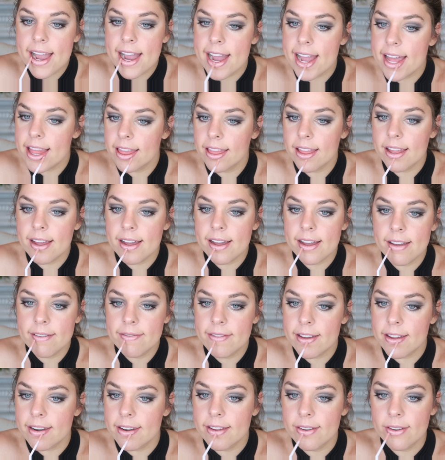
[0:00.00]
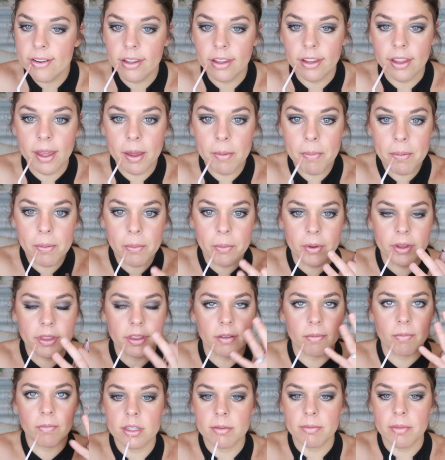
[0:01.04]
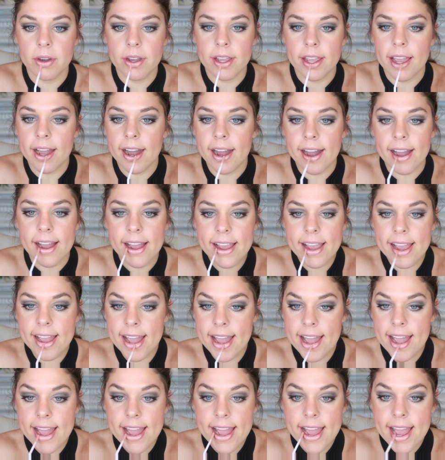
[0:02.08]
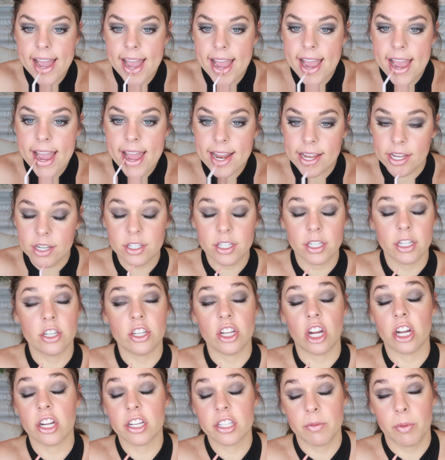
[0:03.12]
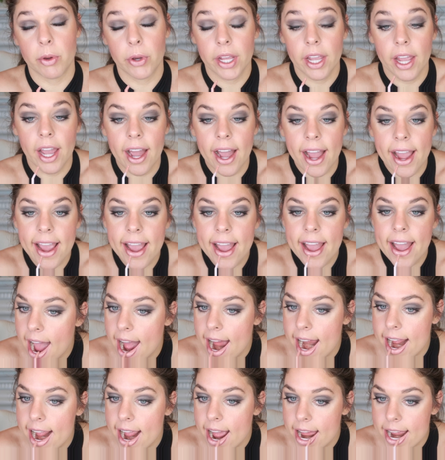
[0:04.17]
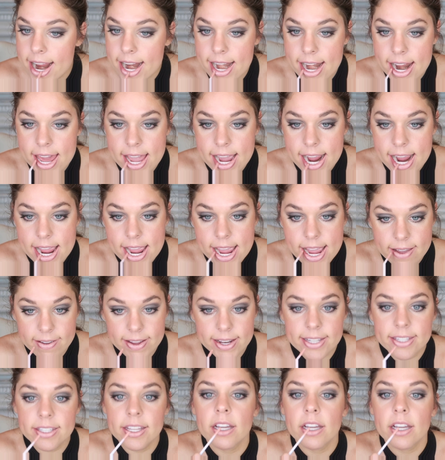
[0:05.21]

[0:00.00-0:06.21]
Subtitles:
I love a nude lip with the smoky eye, especially a dark smoky eye. I think it actually look even